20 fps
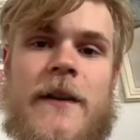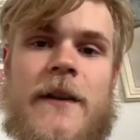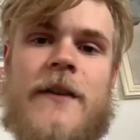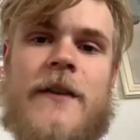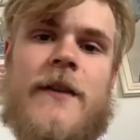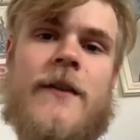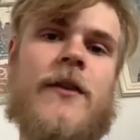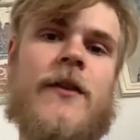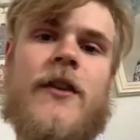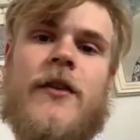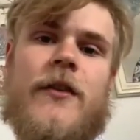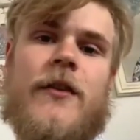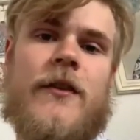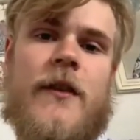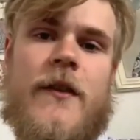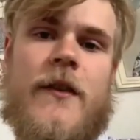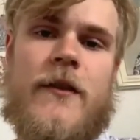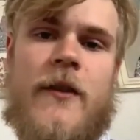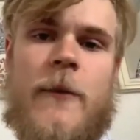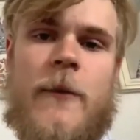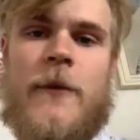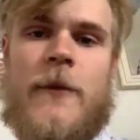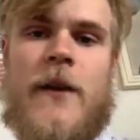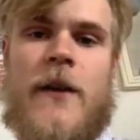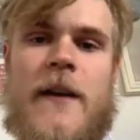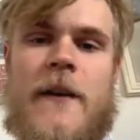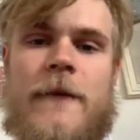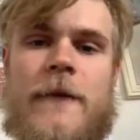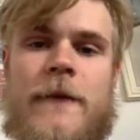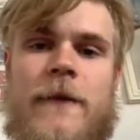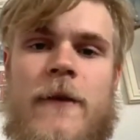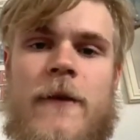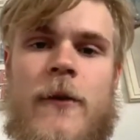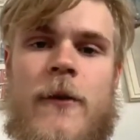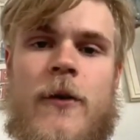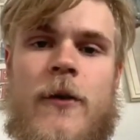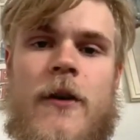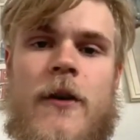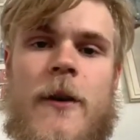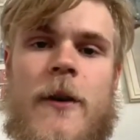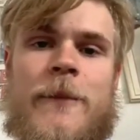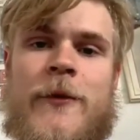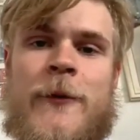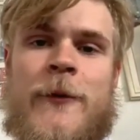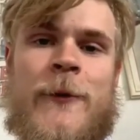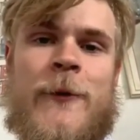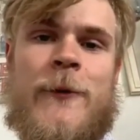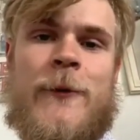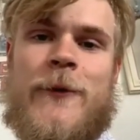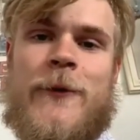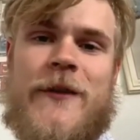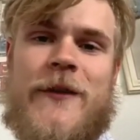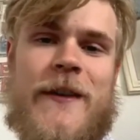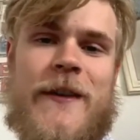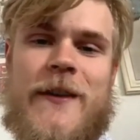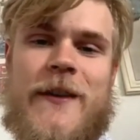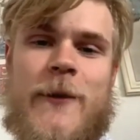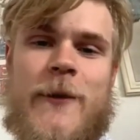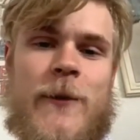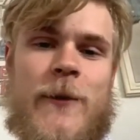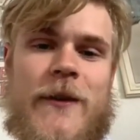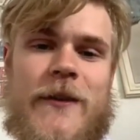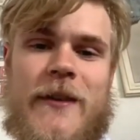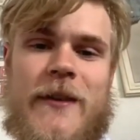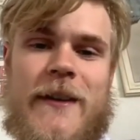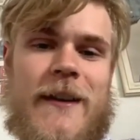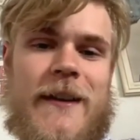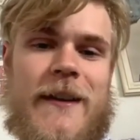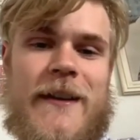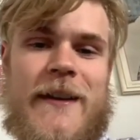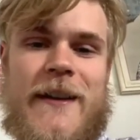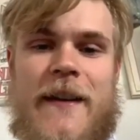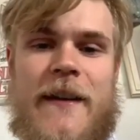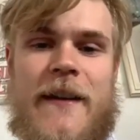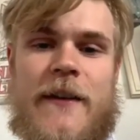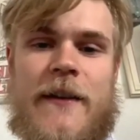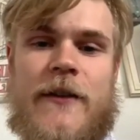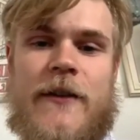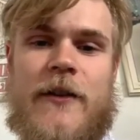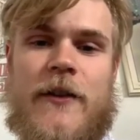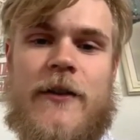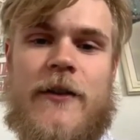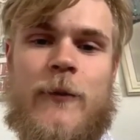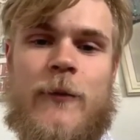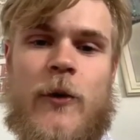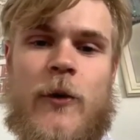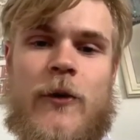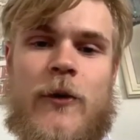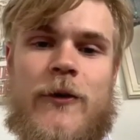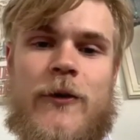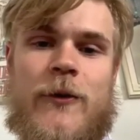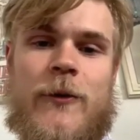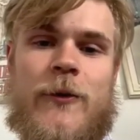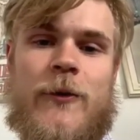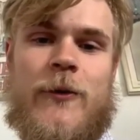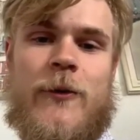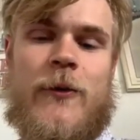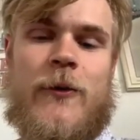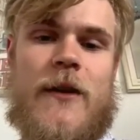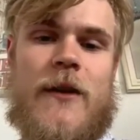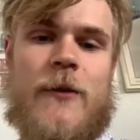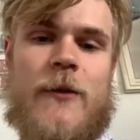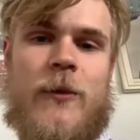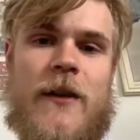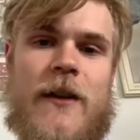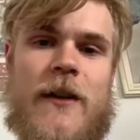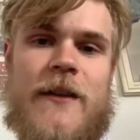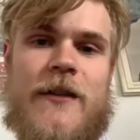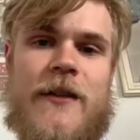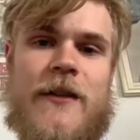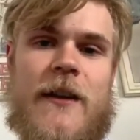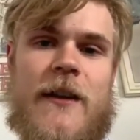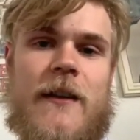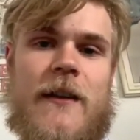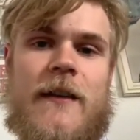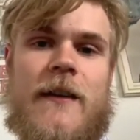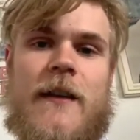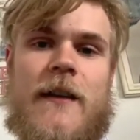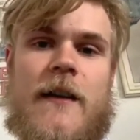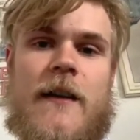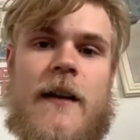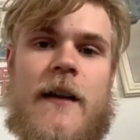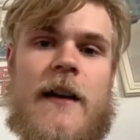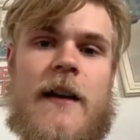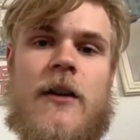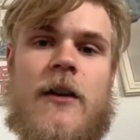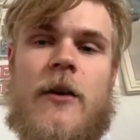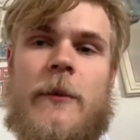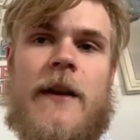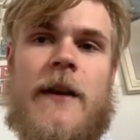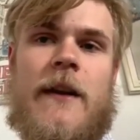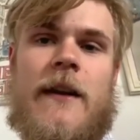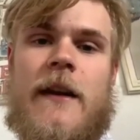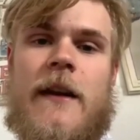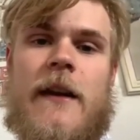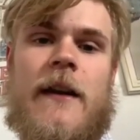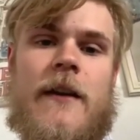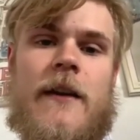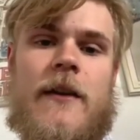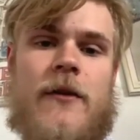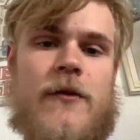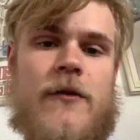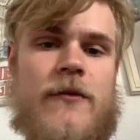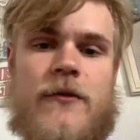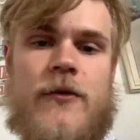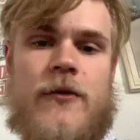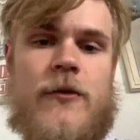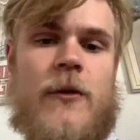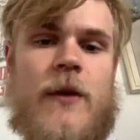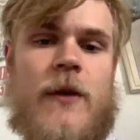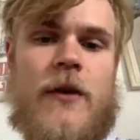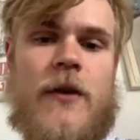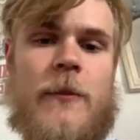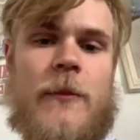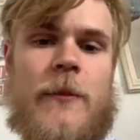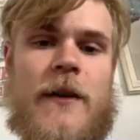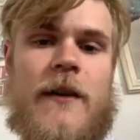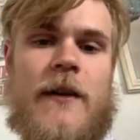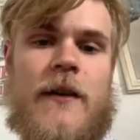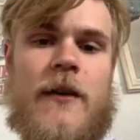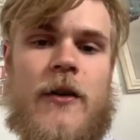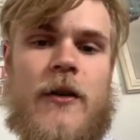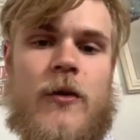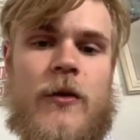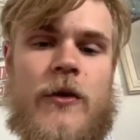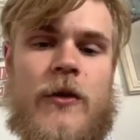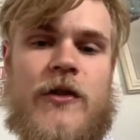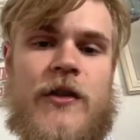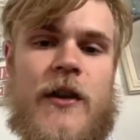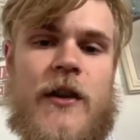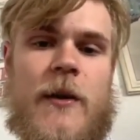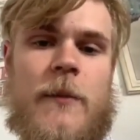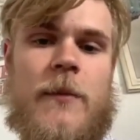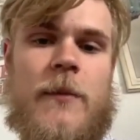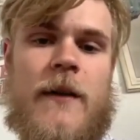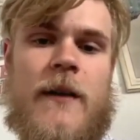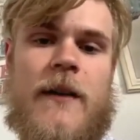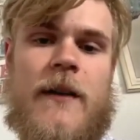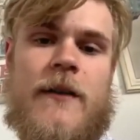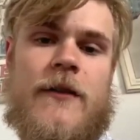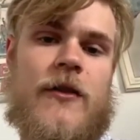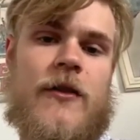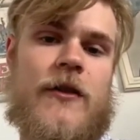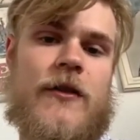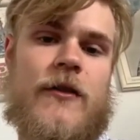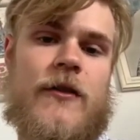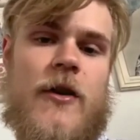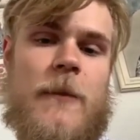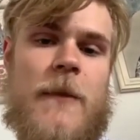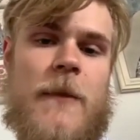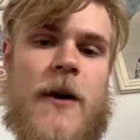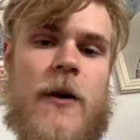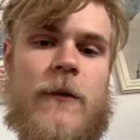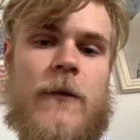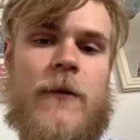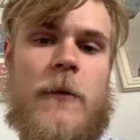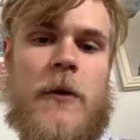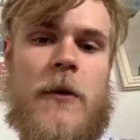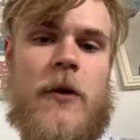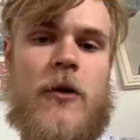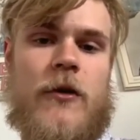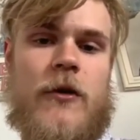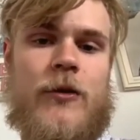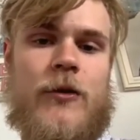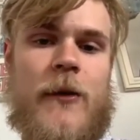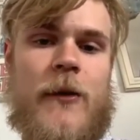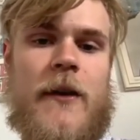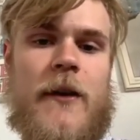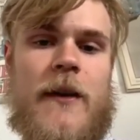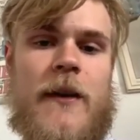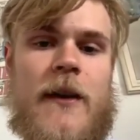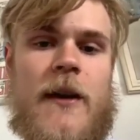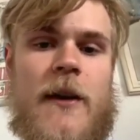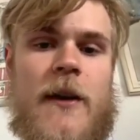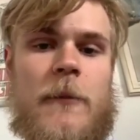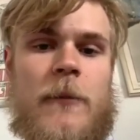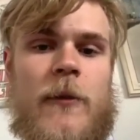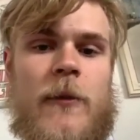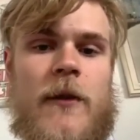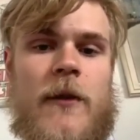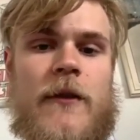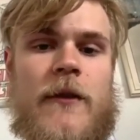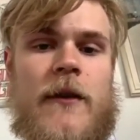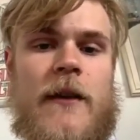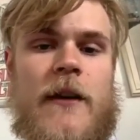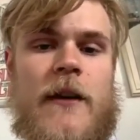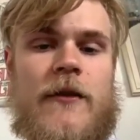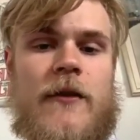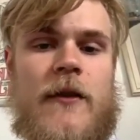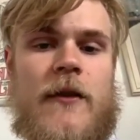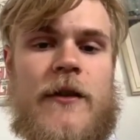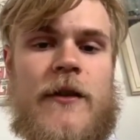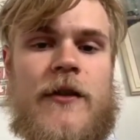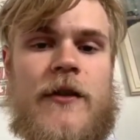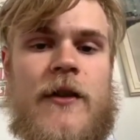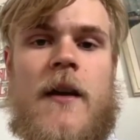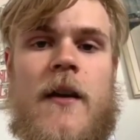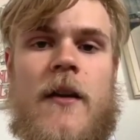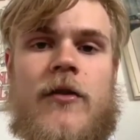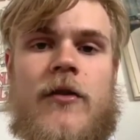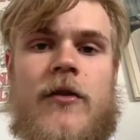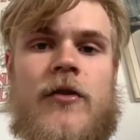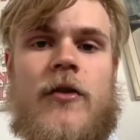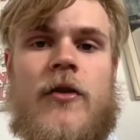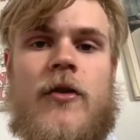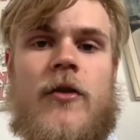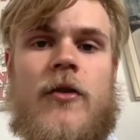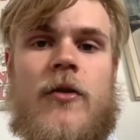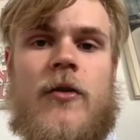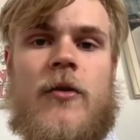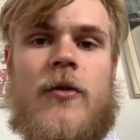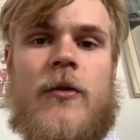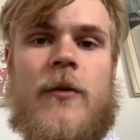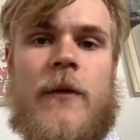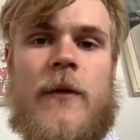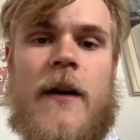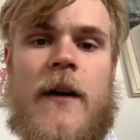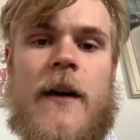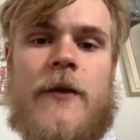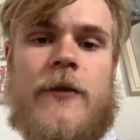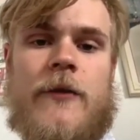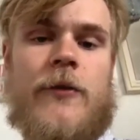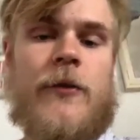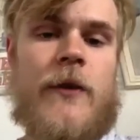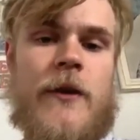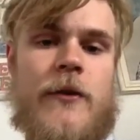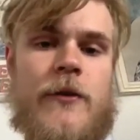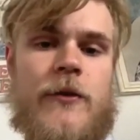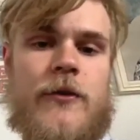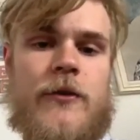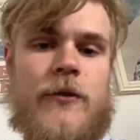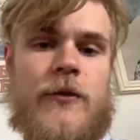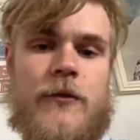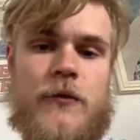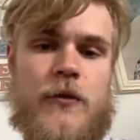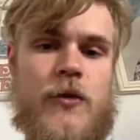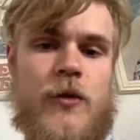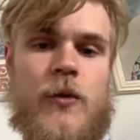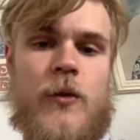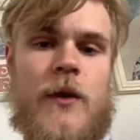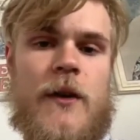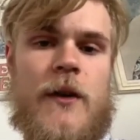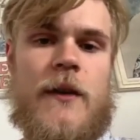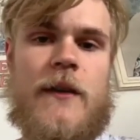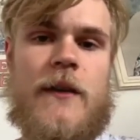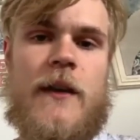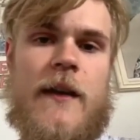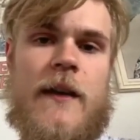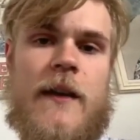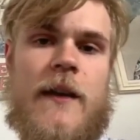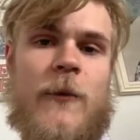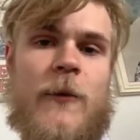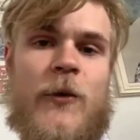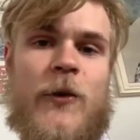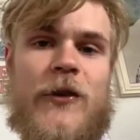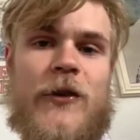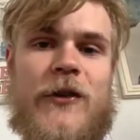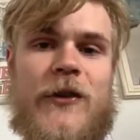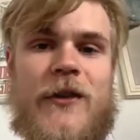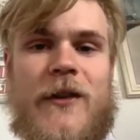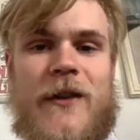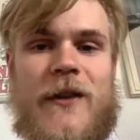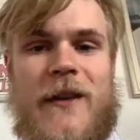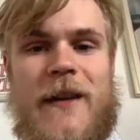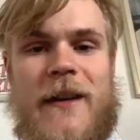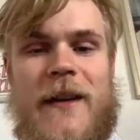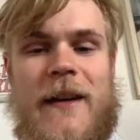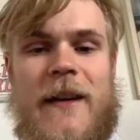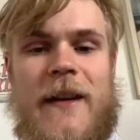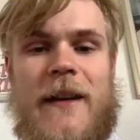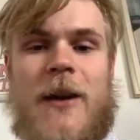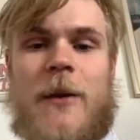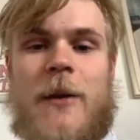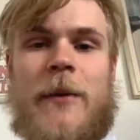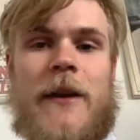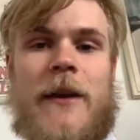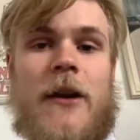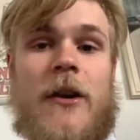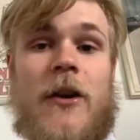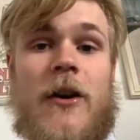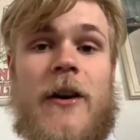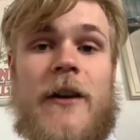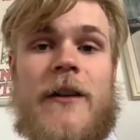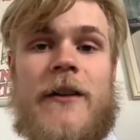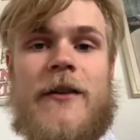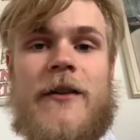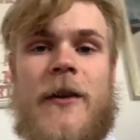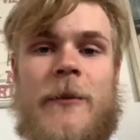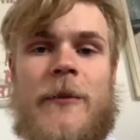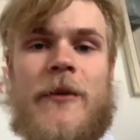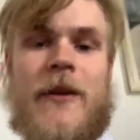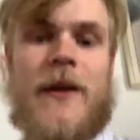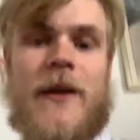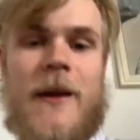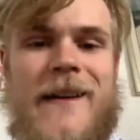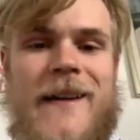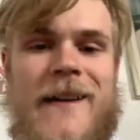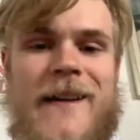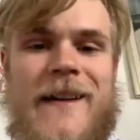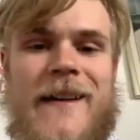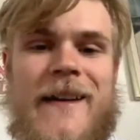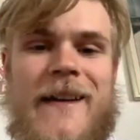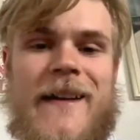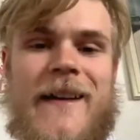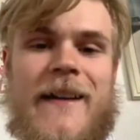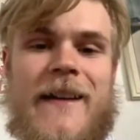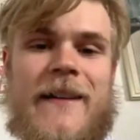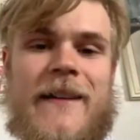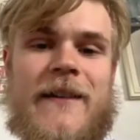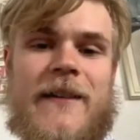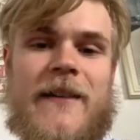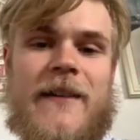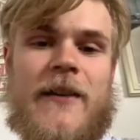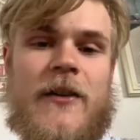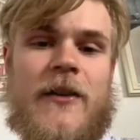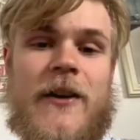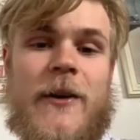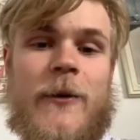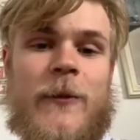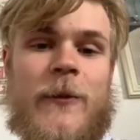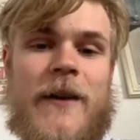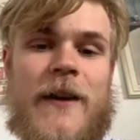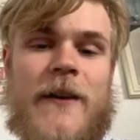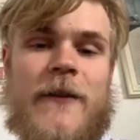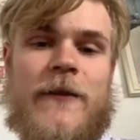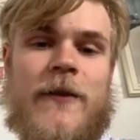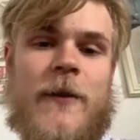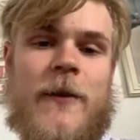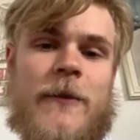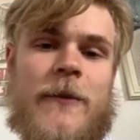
Just something I have looked up to since I was a little kid and just want to do that race. And I come in and I knew I come in a good shape. I just come out from a long training camp with the national team. So I knew I could do it, and I was a little bit lucky sometimes and got away from the